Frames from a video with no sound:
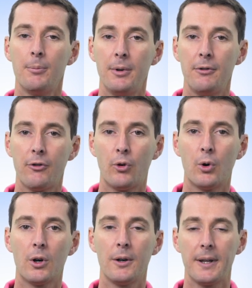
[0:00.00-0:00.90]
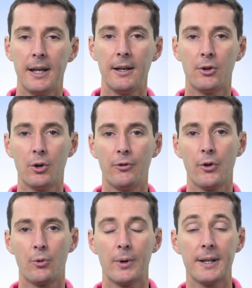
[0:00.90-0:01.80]
before they go for
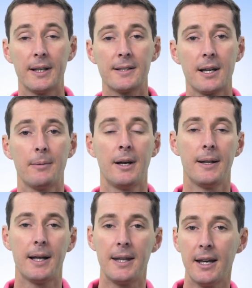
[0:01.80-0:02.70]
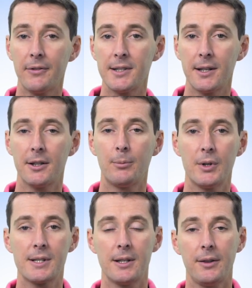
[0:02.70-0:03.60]
the written exam. Now the FTN number
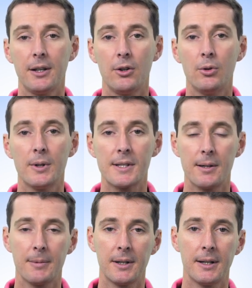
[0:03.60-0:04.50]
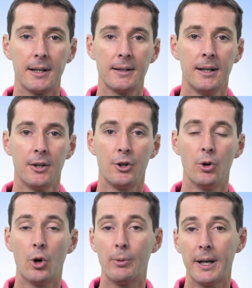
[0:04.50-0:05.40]
is nothing new. It's something that
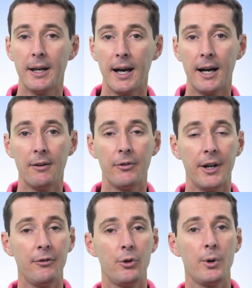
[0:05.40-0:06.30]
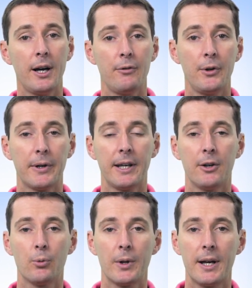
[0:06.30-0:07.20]
you already have if you have an
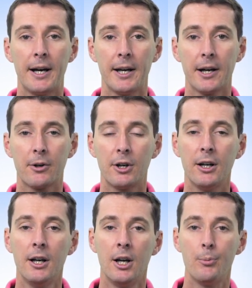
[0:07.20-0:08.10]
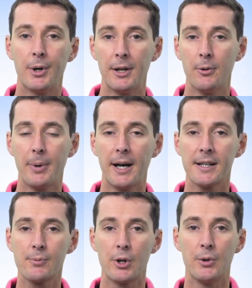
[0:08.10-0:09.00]
account with IACRA. But in the
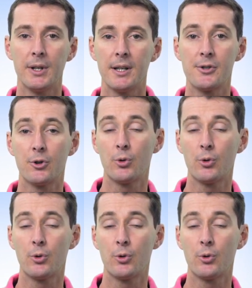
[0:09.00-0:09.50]
past, what you did is you